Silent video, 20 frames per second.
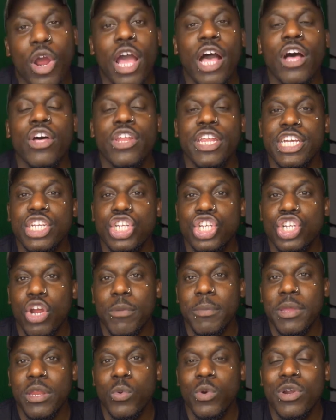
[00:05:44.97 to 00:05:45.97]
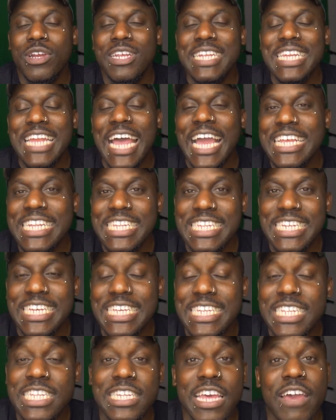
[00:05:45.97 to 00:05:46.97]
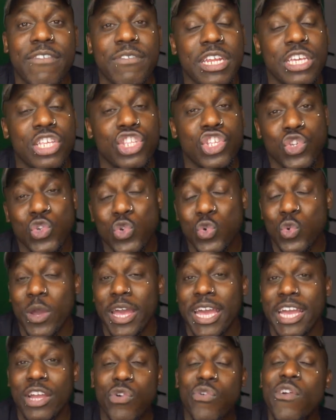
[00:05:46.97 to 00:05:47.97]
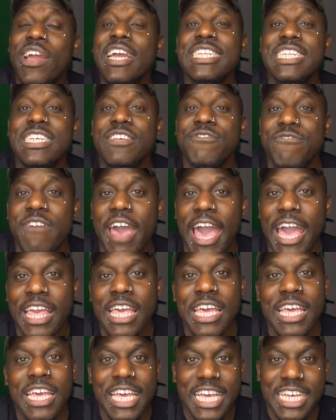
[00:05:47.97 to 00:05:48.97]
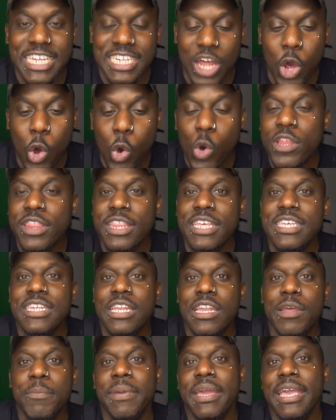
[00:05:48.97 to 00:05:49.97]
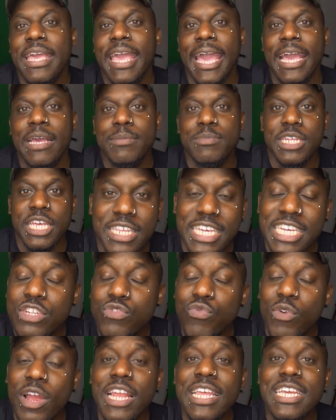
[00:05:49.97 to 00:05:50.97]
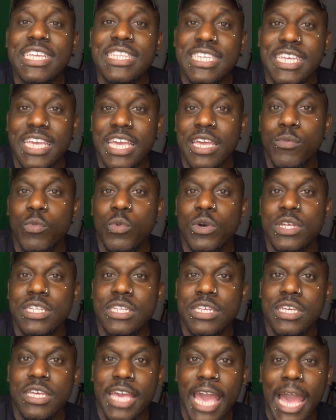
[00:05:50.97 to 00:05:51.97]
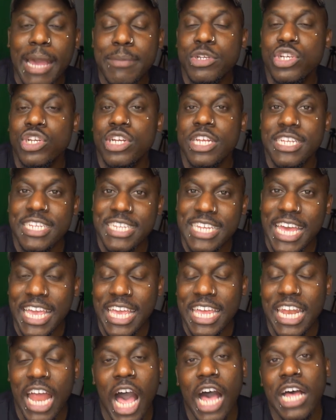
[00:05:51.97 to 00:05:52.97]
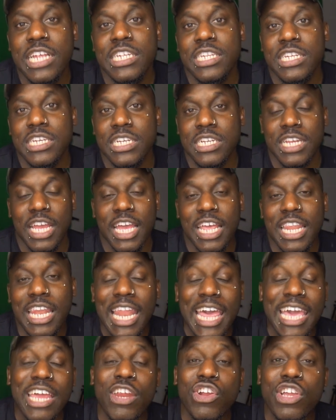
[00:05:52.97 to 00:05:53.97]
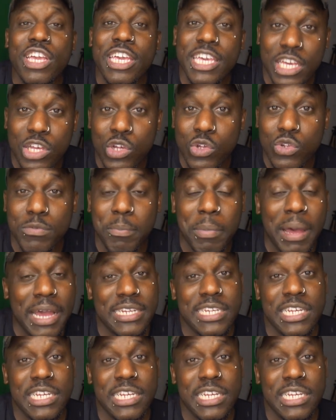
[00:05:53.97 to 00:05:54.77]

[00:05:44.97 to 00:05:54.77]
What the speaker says: held in Germany were in 1972. And crazy fact is, on these Olympic Games, the Israeli team was captured and taken hostage and later killed by